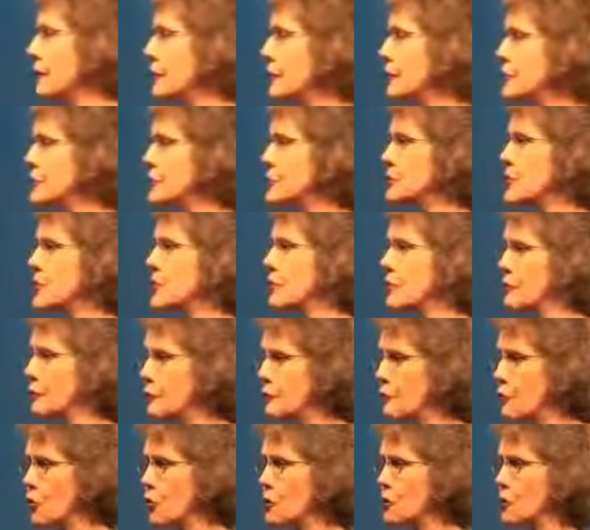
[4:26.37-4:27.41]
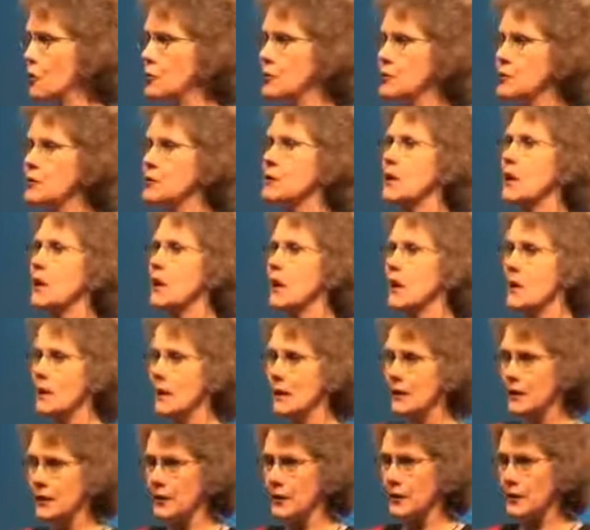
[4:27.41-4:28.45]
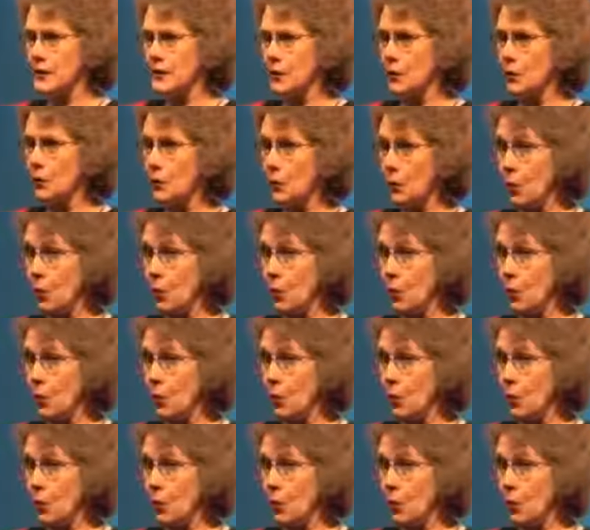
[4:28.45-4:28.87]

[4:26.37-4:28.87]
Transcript: first and the foremost thing that we